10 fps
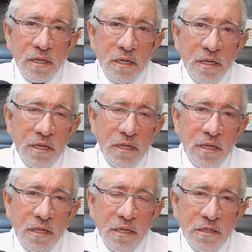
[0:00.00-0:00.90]

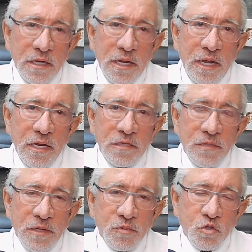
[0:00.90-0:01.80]
and delayed
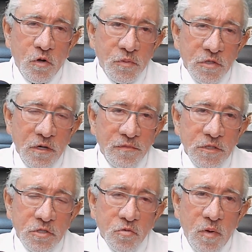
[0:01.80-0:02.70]
absorption of the
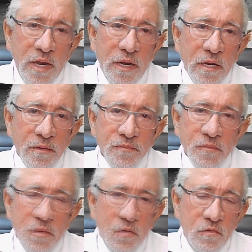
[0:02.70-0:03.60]
swelling.
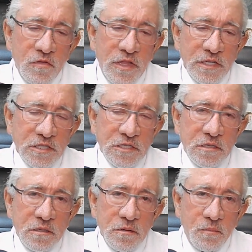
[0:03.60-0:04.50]
This
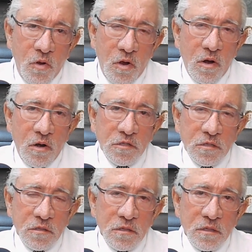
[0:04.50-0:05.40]
part
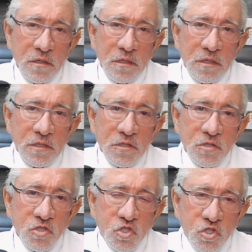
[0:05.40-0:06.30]

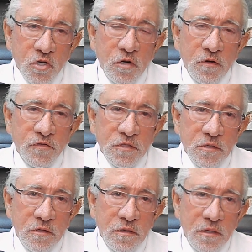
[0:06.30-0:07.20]
serves
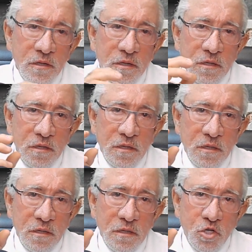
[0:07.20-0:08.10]

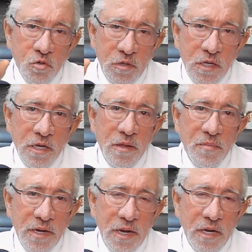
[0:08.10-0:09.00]
to
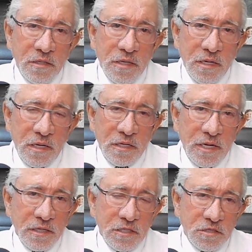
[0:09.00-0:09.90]
eliminate any
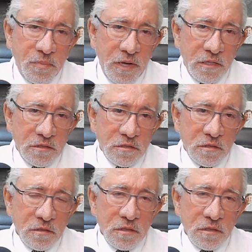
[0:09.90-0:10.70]
dead space